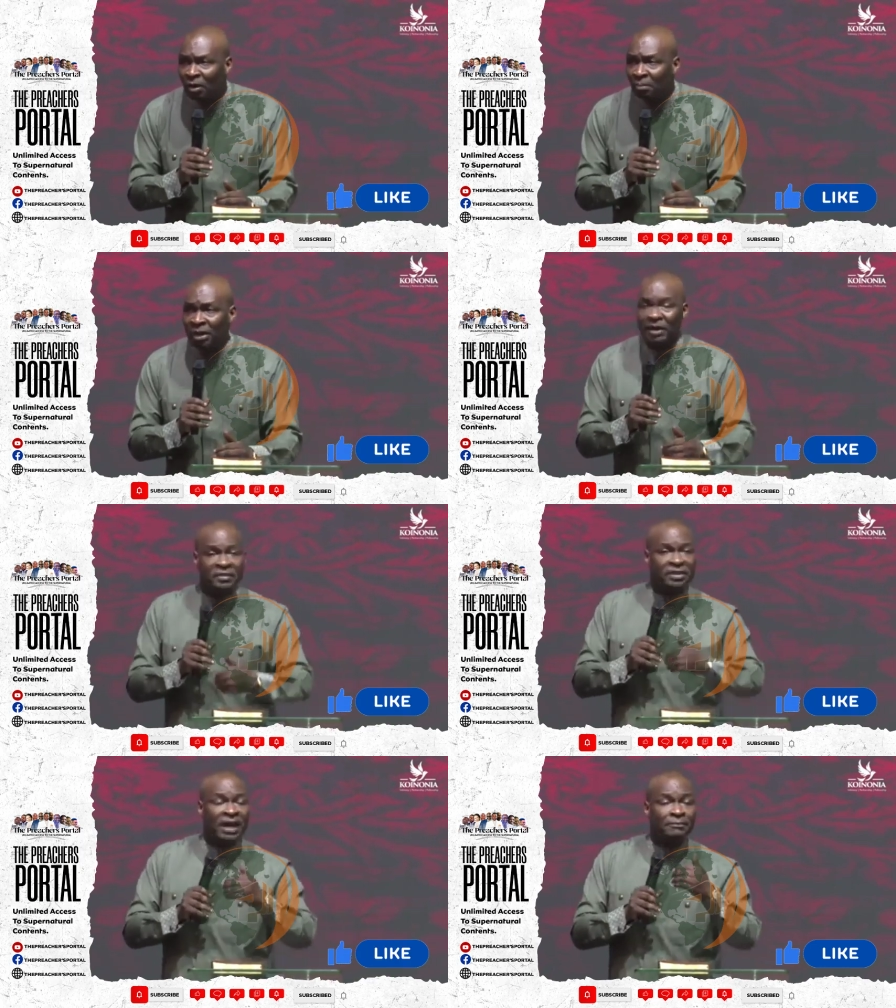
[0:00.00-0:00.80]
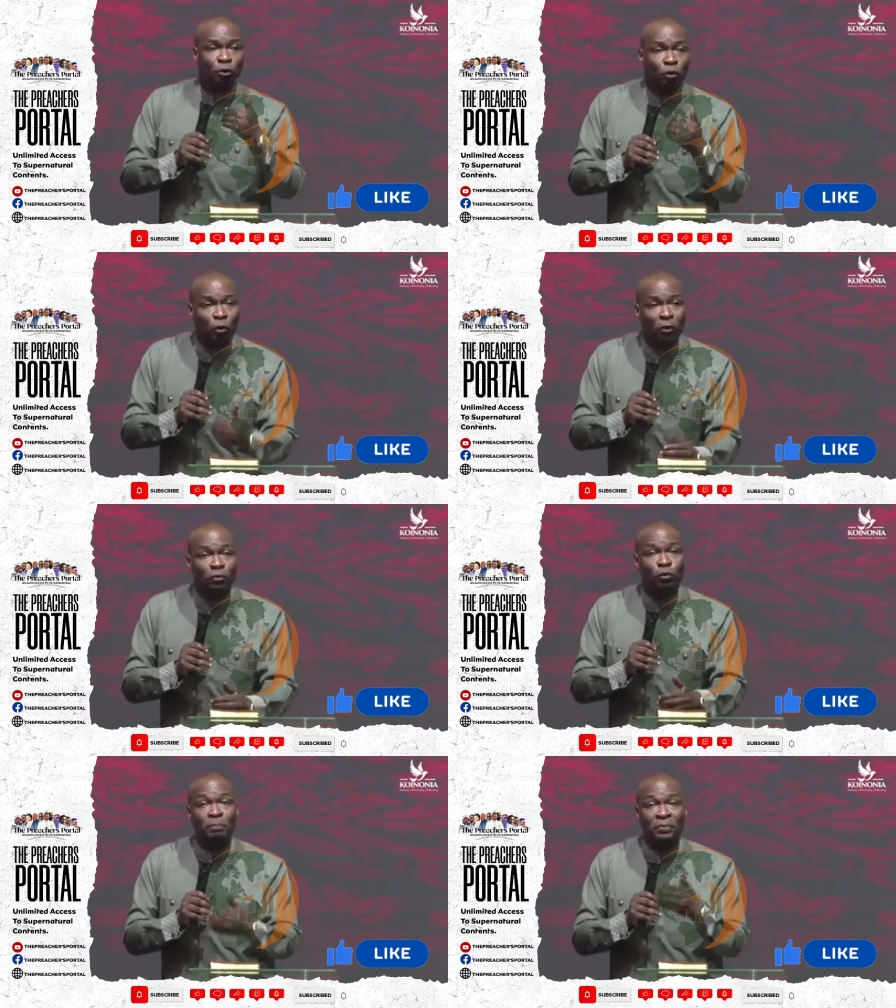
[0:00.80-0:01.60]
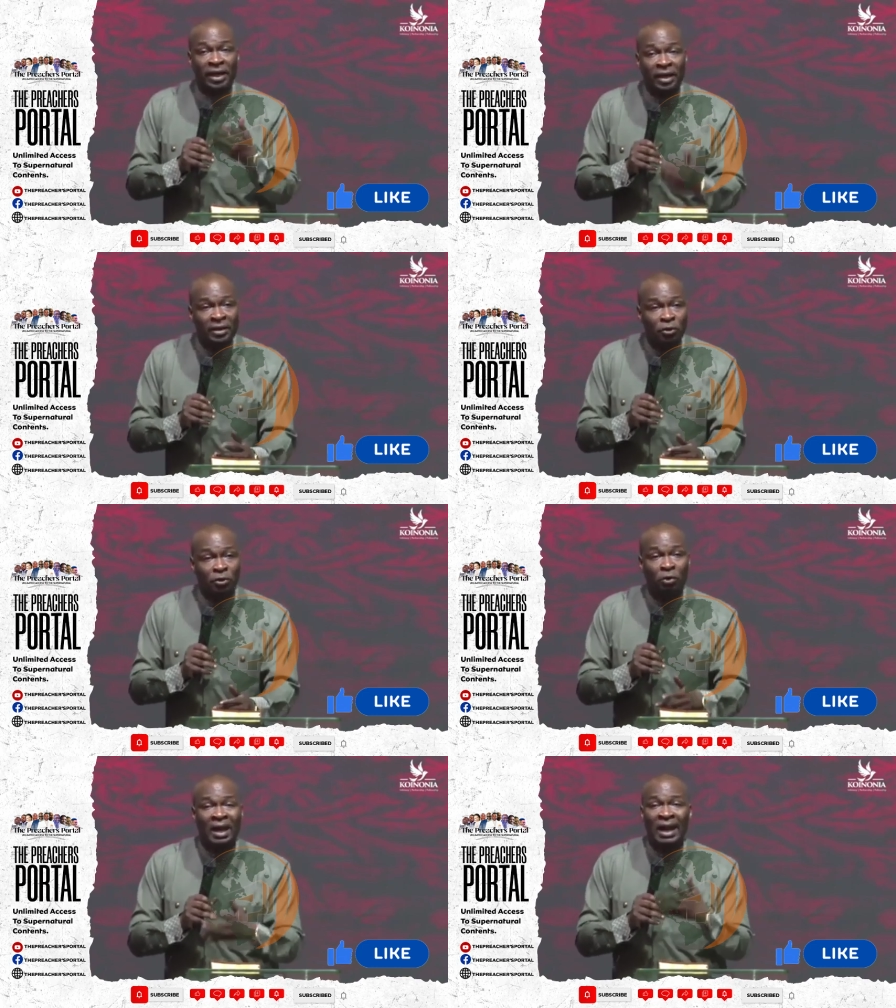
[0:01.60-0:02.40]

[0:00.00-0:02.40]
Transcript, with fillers: but every time you go to pray you don't